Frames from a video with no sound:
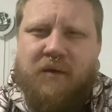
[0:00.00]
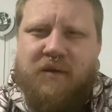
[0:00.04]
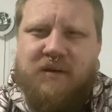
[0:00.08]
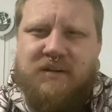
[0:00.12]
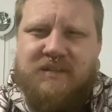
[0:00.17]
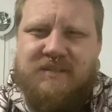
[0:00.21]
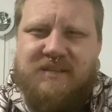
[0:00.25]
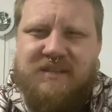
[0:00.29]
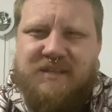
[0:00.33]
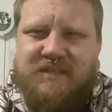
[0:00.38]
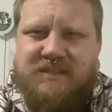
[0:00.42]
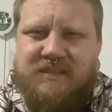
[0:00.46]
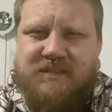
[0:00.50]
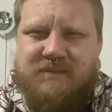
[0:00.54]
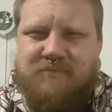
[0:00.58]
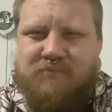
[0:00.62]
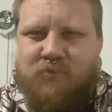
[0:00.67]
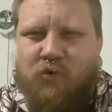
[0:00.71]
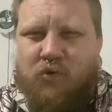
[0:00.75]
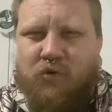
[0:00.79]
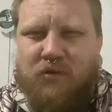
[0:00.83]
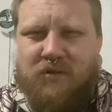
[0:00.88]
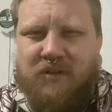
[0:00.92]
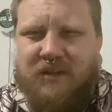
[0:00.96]
It tasted
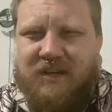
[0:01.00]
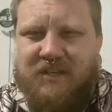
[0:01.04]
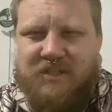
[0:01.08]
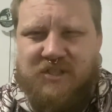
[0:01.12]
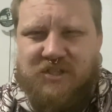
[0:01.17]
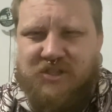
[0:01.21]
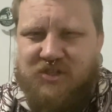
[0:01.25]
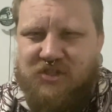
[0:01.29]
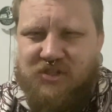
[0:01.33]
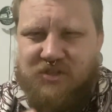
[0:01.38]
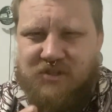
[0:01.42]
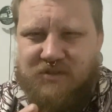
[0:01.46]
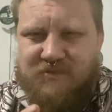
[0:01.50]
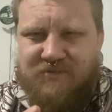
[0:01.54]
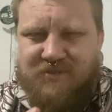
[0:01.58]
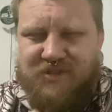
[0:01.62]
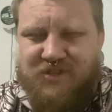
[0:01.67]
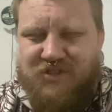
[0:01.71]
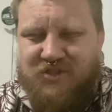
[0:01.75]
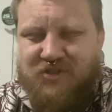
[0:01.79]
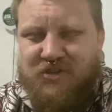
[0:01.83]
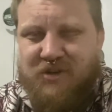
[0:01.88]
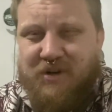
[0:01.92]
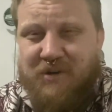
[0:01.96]
more like just a
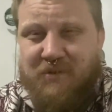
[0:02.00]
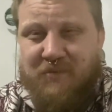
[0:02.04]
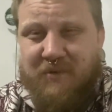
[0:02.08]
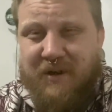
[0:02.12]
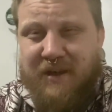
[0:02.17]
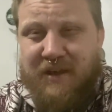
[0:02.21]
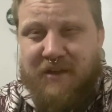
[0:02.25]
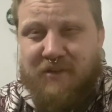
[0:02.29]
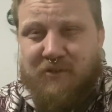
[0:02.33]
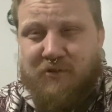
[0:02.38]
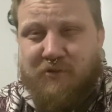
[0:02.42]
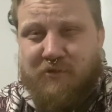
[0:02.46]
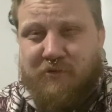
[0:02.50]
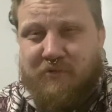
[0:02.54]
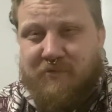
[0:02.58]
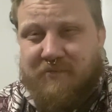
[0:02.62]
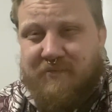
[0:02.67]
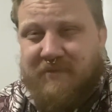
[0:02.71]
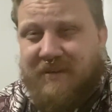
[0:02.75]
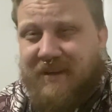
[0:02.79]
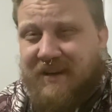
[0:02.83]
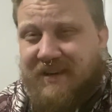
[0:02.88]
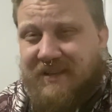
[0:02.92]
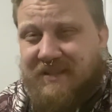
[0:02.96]
straight regular
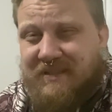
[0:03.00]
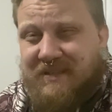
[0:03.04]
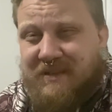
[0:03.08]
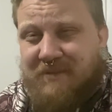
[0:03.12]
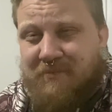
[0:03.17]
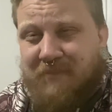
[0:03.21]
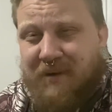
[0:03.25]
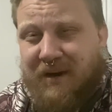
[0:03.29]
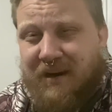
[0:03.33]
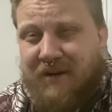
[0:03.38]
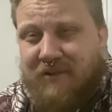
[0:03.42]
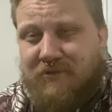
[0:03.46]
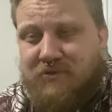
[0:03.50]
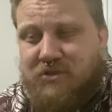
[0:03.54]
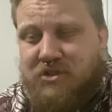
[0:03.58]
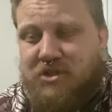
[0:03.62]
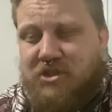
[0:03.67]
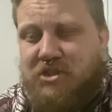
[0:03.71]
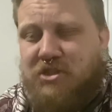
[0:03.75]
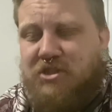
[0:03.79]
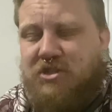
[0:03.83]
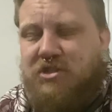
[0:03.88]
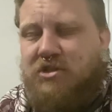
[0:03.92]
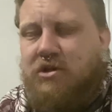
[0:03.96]
nicotine
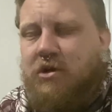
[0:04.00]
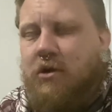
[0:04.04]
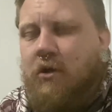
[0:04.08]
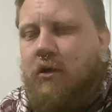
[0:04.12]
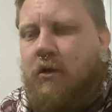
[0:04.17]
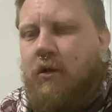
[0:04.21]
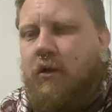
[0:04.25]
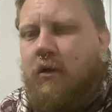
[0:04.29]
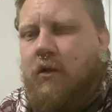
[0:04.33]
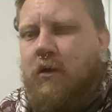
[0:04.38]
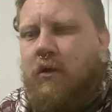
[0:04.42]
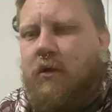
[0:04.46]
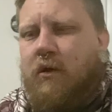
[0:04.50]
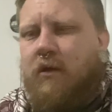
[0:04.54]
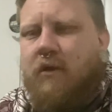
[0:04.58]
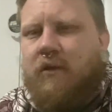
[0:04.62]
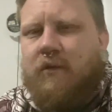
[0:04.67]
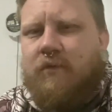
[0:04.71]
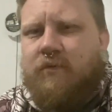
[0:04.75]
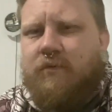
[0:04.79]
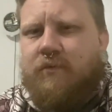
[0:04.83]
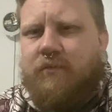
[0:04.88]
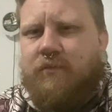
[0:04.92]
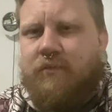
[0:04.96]
pouch.
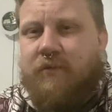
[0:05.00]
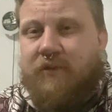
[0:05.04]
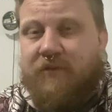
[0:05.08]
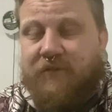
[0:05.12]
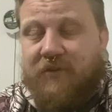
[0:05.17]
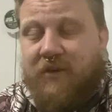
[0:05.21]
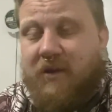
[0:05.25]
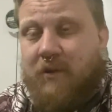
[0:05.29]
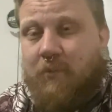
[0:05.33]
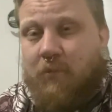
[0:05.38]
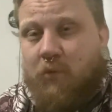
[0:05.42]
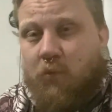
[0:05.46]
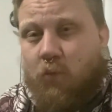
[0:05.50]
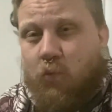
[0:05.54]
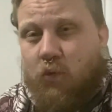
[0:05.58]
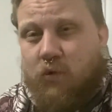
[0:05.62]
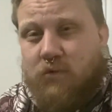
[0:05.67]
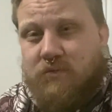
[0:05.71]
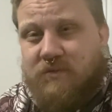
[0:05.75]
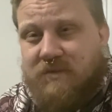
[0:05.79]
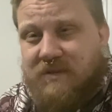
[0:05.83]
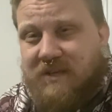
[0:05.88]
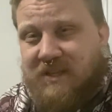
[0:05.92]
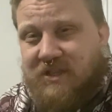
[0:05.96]
The Cinnamon
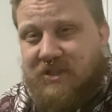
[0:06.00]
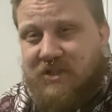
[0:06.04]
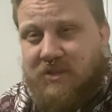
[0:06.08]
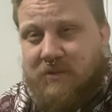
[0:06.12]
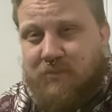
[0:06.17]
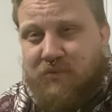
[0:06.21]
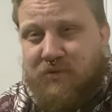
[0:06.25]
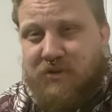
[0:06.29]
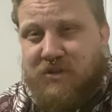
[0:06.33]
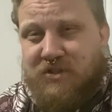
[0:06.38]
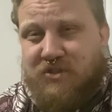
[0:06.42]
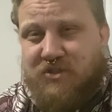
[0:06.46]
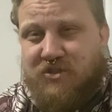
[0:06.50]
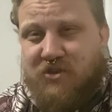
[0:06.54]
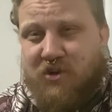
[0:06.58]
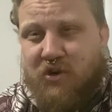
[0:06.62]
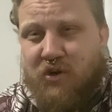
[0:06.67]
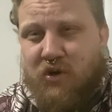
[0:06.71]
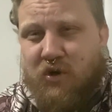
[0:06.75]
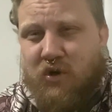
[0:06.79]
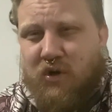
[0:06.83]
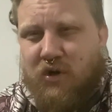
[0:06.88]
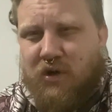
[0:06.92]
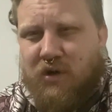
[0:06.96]
one was actually pretty
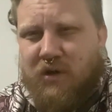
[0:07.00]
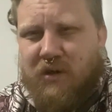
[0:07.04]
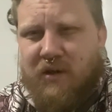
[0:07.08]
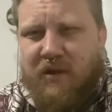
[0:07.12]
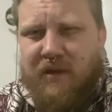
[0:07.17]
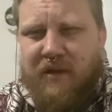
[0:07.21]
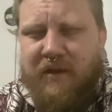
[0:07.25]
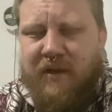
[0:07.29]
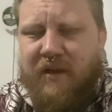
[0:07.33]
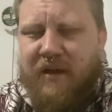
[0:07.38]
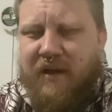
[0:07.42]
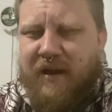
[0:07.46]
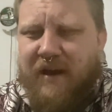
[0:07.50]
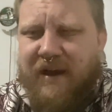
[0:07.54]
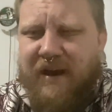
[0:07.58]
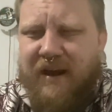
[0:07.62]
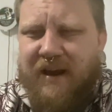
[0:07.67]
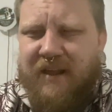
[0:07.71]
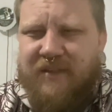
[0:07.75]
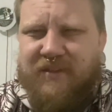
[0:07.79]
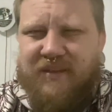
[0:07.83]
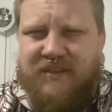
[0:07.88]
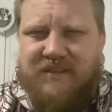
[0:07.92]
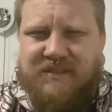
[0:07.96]
strong, and
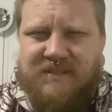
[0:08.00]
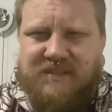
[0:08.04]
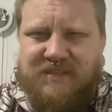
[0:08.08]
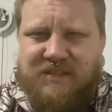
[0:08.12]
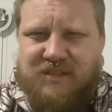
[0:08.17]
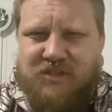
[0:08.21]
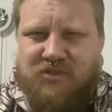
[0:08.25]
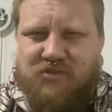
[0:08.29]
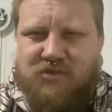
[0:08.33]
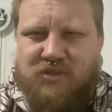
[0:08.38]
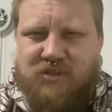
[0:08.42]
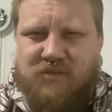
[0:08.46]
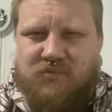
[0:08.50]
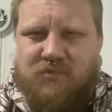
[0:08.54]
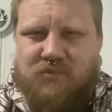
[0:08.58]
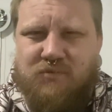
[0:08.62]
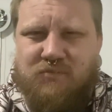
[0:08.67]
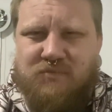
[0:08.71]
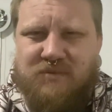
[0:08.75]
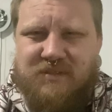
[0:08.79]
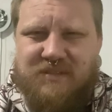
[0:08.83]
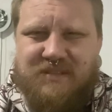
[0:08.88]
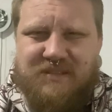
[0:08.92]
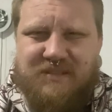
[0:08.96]
I think the Citrus
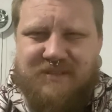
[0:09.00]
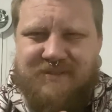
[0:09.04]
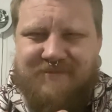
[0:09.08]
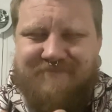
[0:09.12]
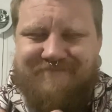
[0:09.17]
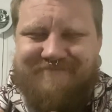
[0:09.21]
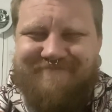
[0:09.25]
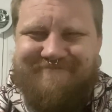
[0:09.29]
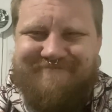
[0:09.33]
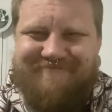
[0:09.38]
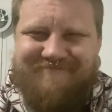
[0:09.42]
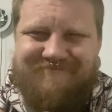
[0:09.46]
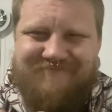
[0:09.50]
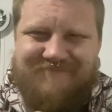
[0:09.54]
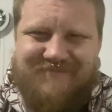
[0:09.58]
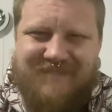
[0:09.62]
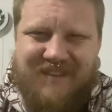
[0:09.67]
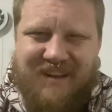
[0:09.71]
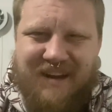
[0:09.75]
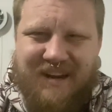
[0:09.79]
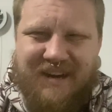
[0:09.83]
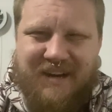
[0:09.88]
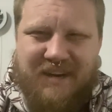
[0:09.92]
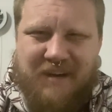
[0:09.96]
one was
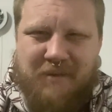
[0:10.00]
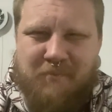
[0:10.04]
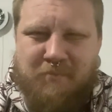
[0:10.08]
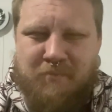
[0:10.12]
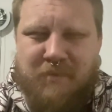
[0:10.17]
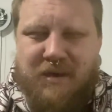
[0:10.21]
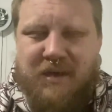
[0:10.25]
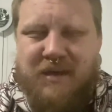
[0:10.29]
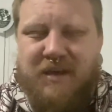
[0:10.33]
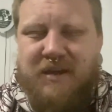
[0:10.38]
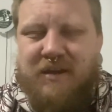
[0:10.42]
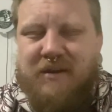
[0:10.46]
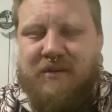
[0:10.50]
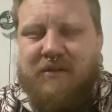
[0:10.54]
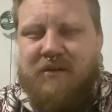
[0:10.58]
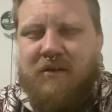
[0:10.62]
kind of mid.